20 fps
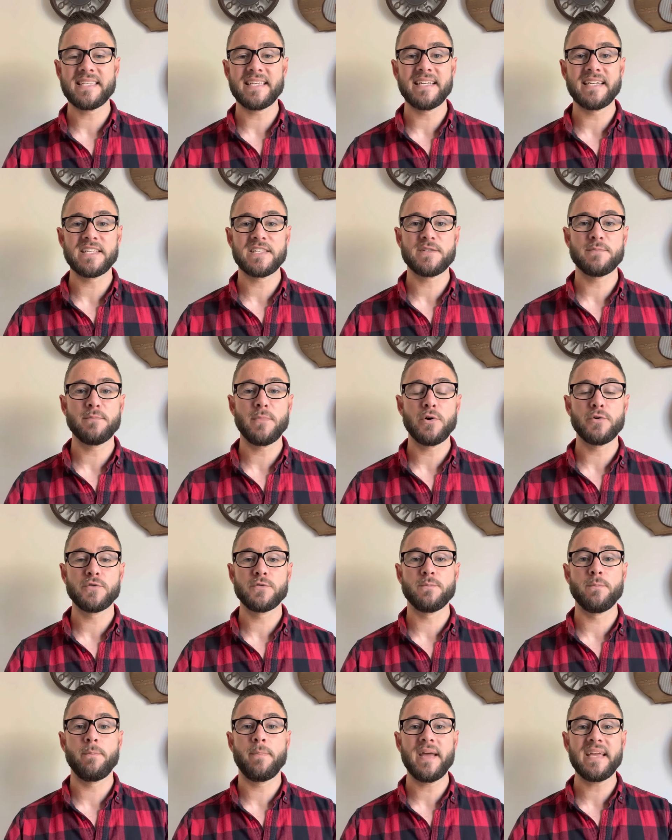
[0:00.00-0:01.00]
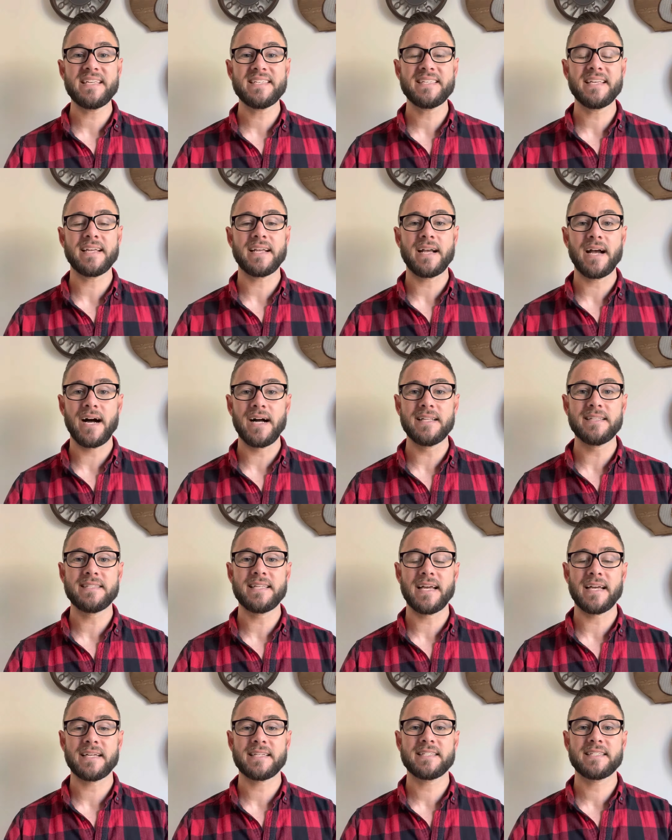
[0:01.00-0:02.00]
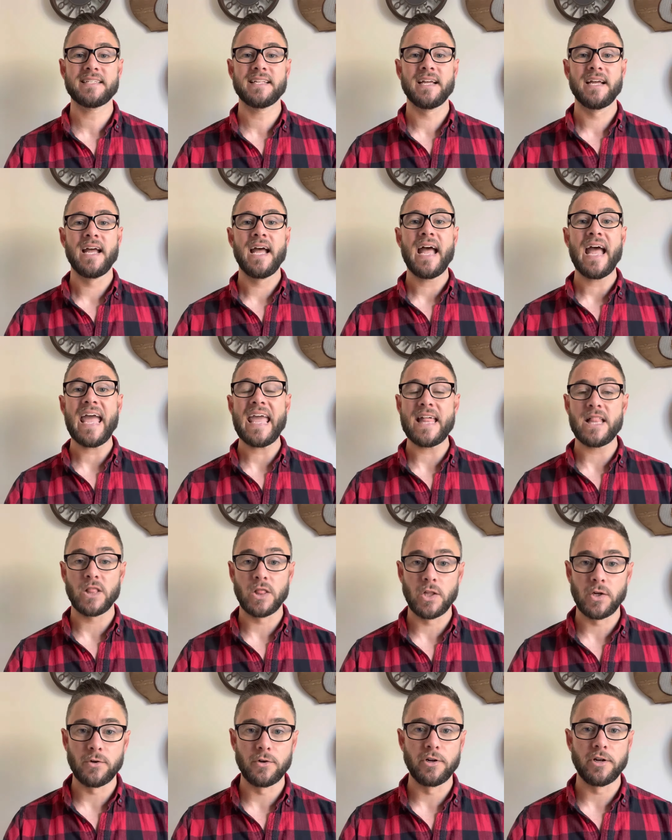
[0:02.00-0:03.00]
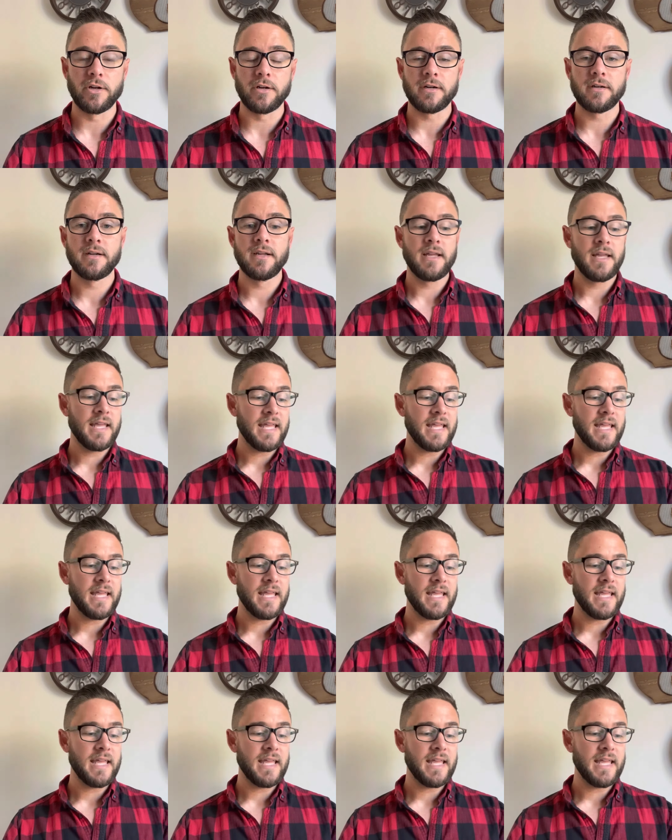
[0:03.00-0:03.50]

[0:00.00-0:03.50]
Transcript: in its most basic context, a learner.